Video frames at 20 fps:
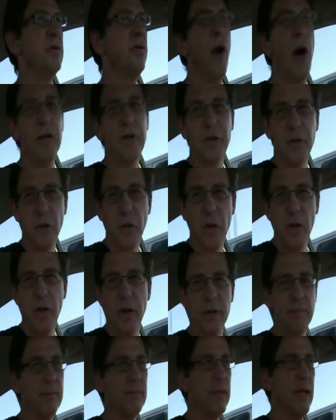us to
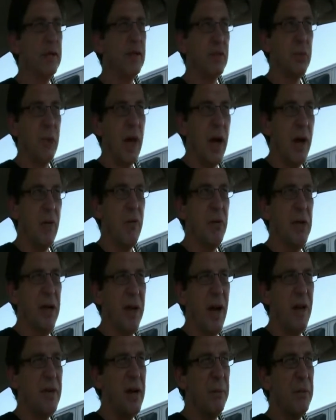learn. That's I
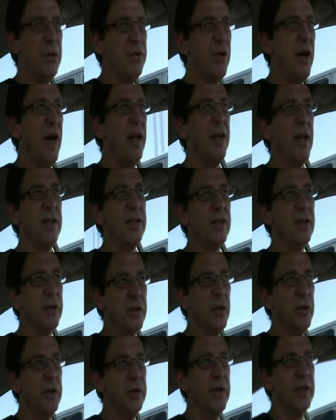really I come to find that's the
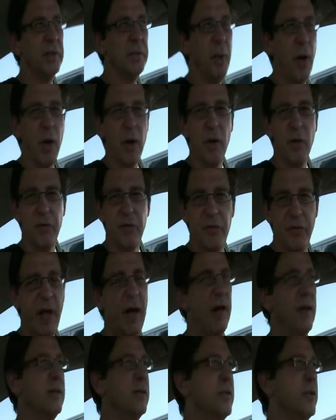truth. It's part of
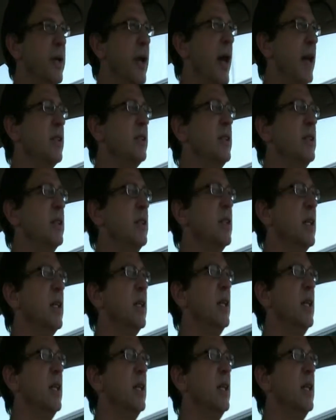yeah the reality.